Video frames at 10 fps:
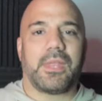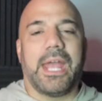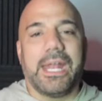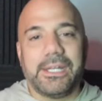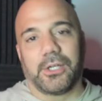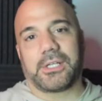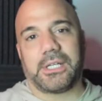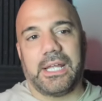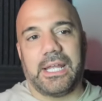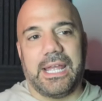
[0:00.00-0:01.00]
And
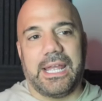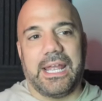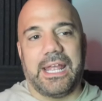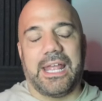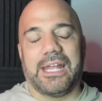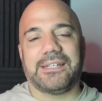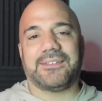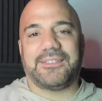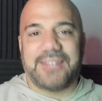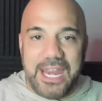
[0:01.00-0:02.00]
look,
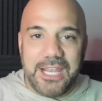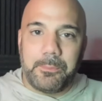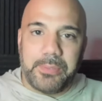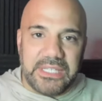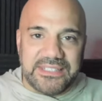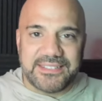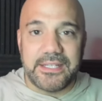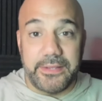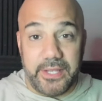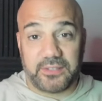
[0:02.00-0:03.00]
take peace
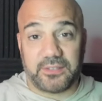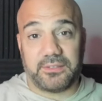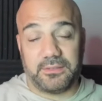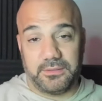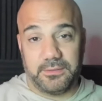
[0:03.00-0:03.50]
in this.